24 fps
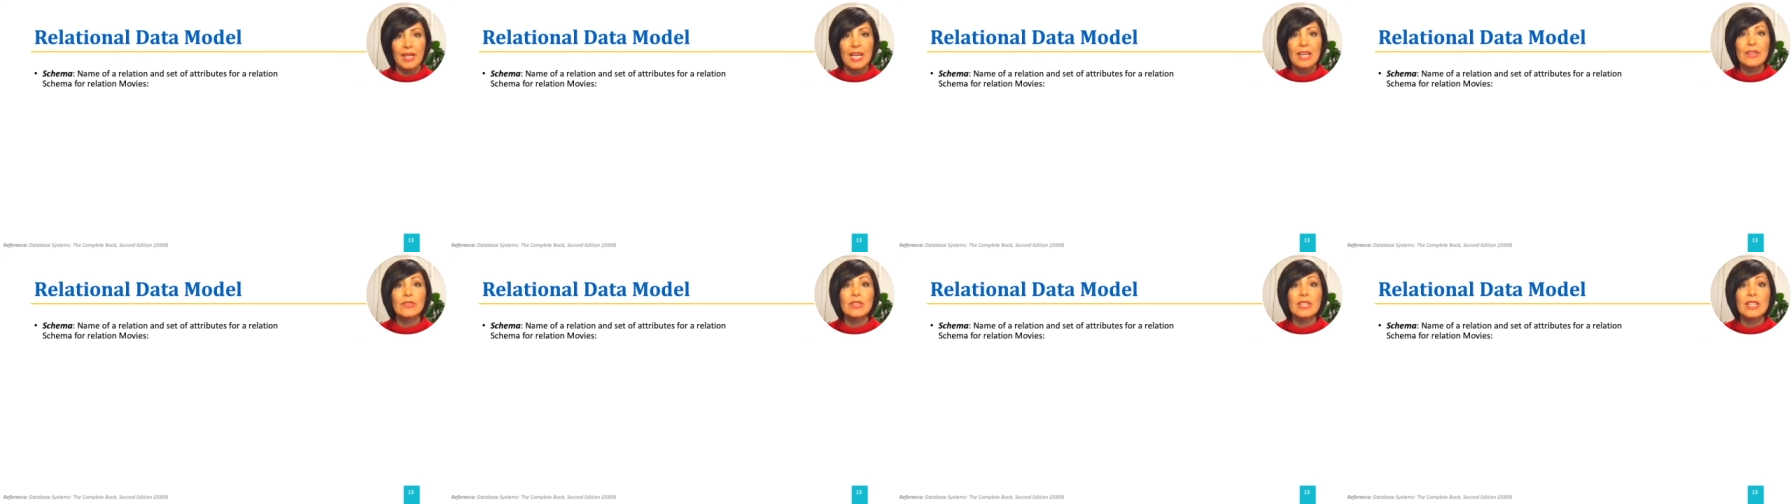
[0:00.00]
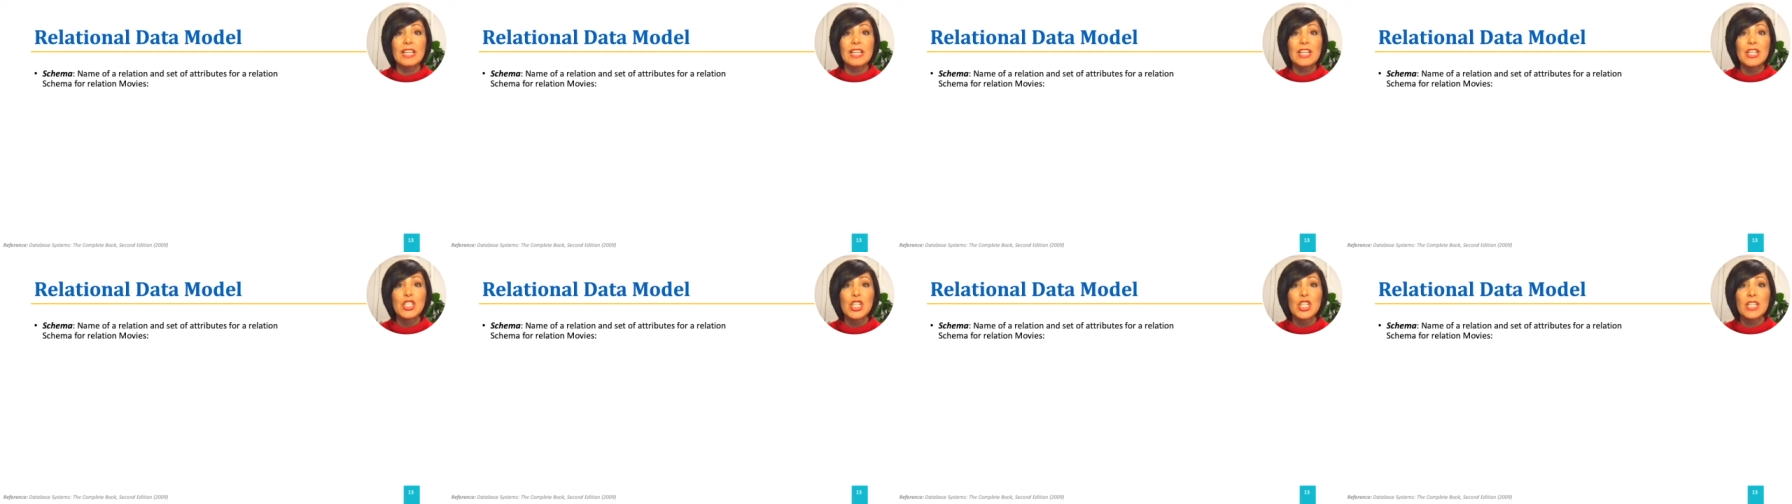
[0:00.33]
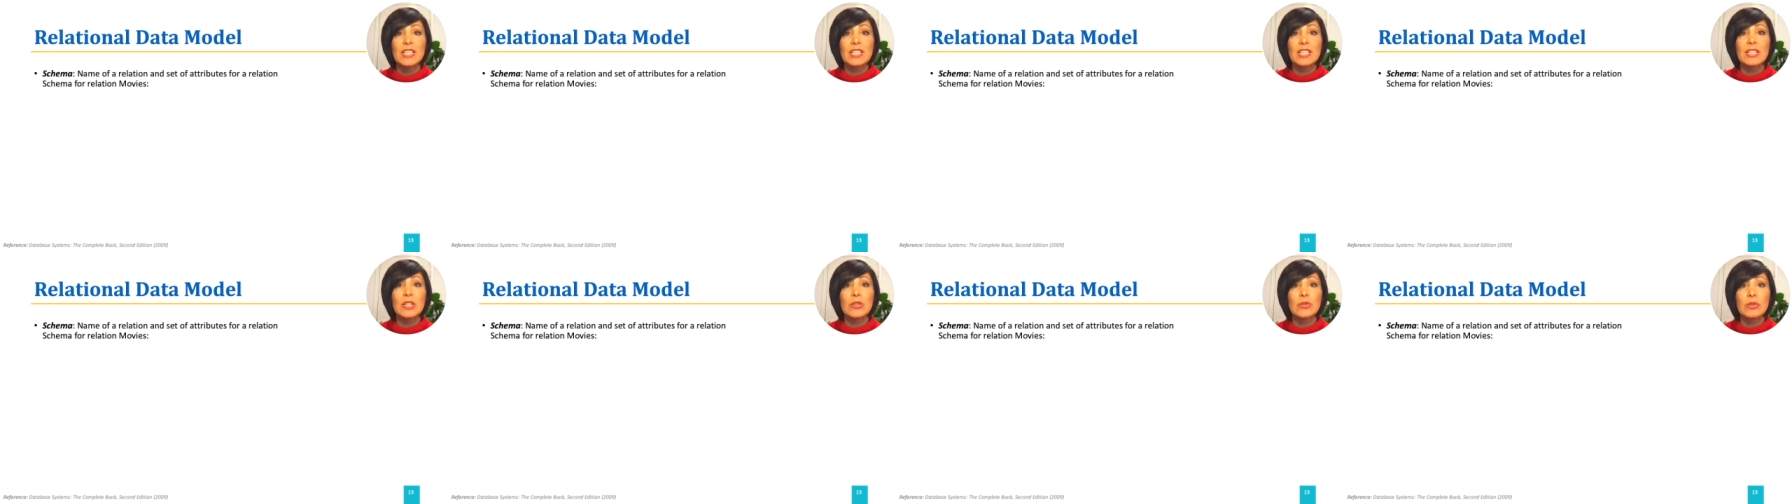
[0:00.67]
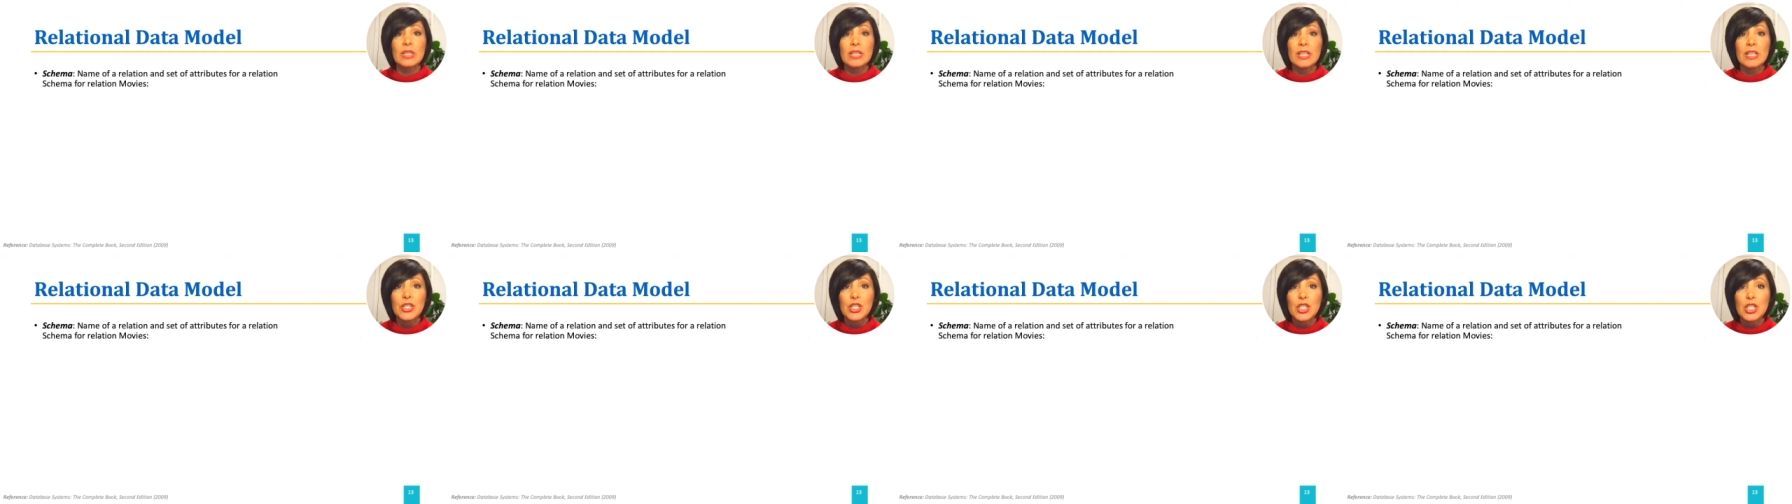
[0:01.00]
A relation in a
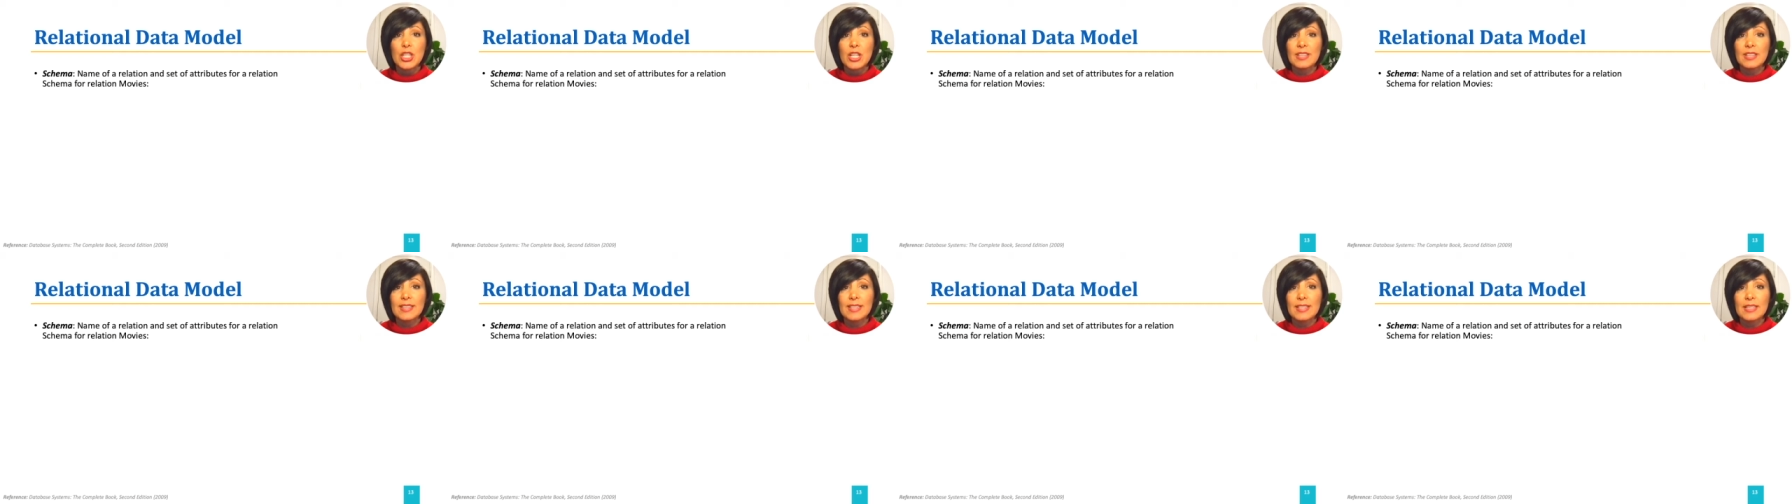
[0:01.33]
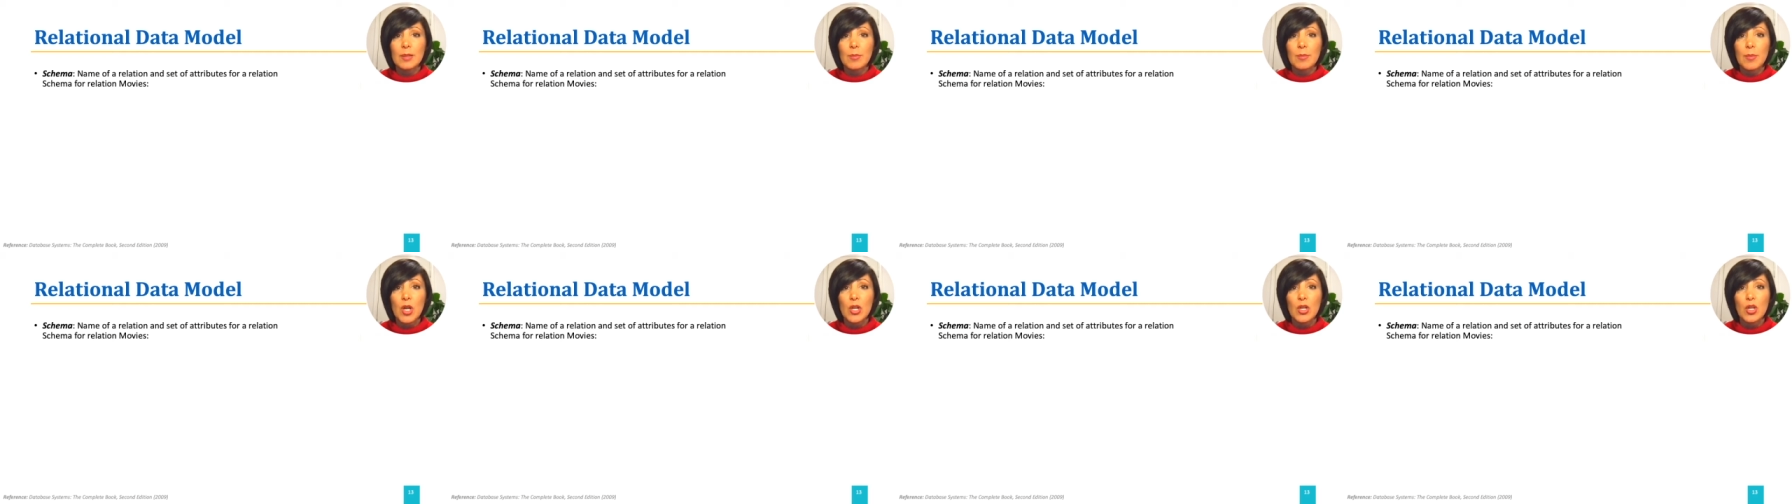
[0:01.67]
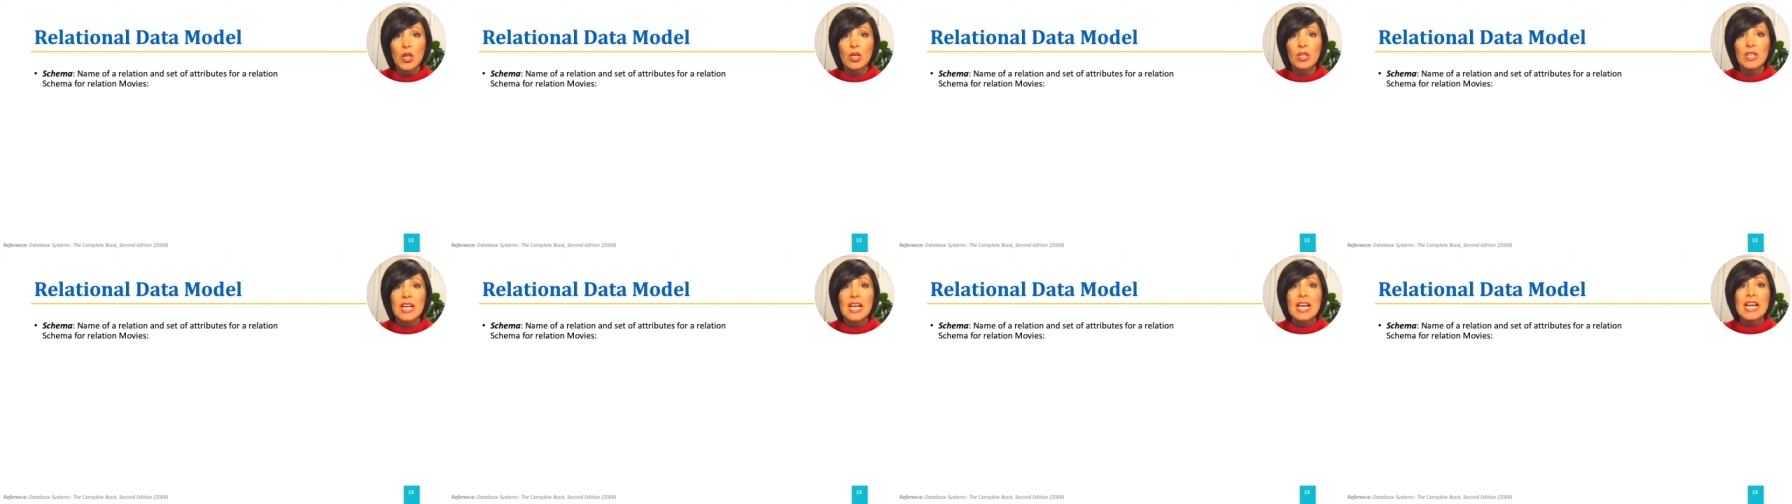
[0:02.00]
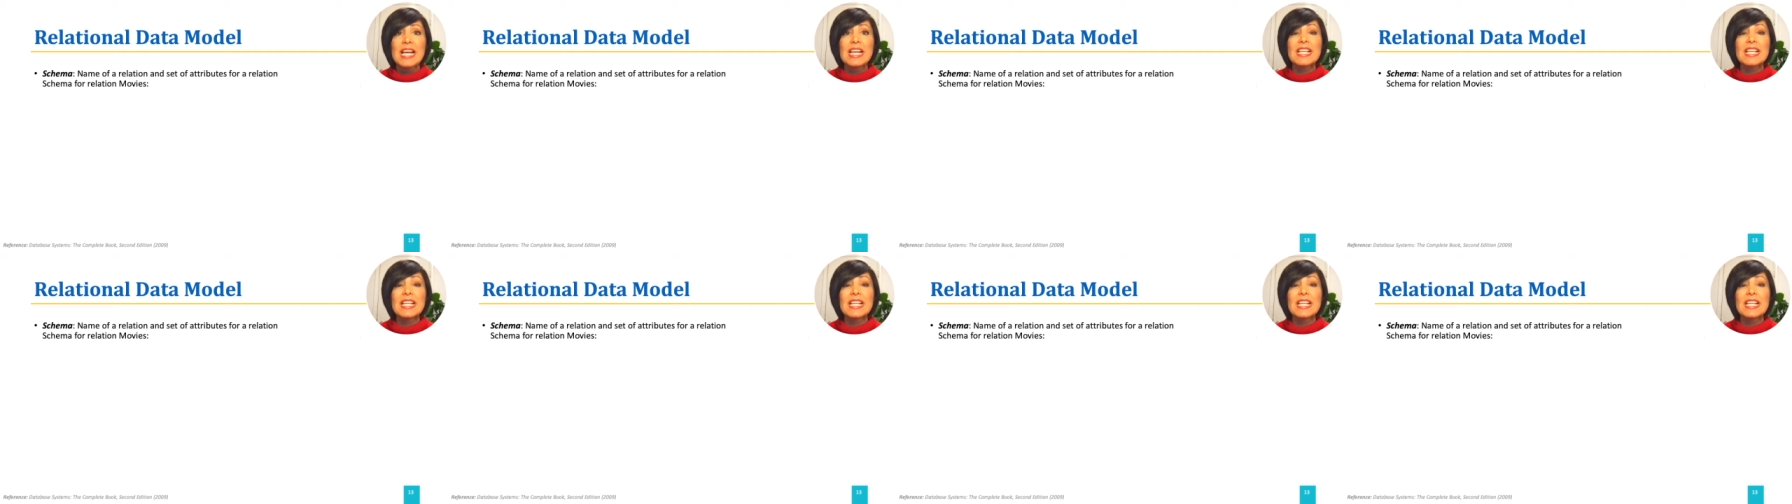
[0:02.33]
relational data model